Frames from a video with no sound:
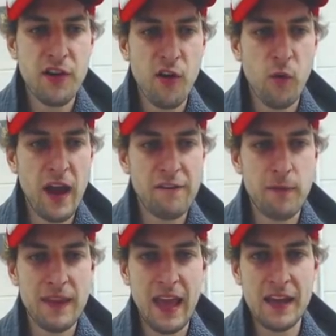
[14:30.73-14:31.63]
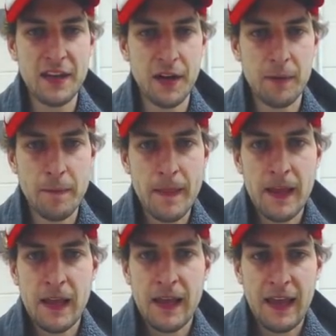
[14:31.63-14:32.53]
one turn away from the end
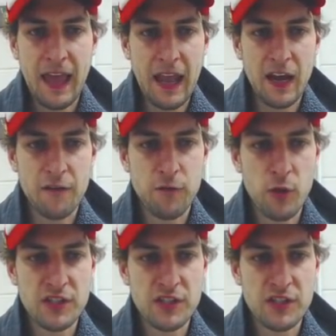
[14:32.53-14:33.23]
here, and